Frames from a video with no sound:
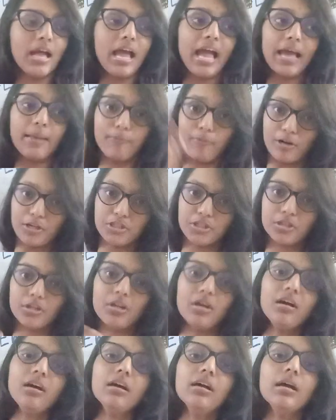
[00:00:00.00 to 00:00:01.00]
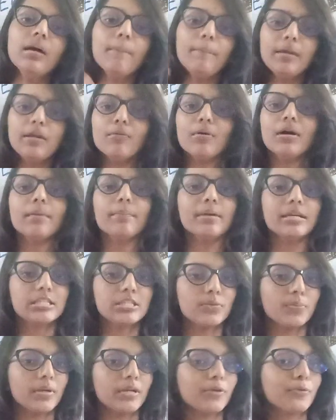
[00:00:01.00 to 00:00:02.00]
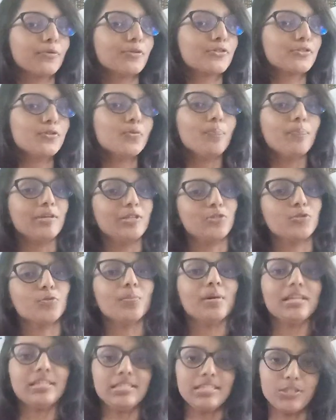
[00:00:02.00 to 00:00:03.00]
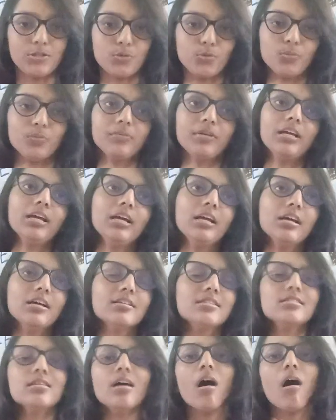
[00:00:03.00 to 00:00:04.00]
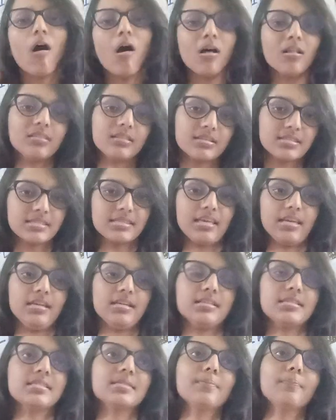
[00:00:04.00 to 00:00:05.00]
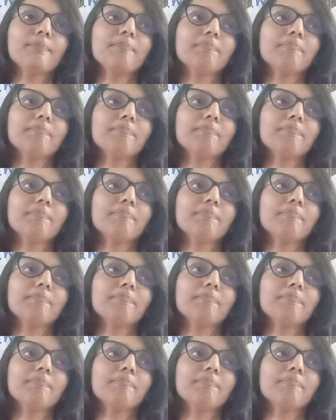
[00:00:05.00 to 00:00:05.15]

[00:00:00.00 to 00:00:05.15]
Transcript: and Pressure Law, P1 by T1 equals to P2 by T2. So all these things.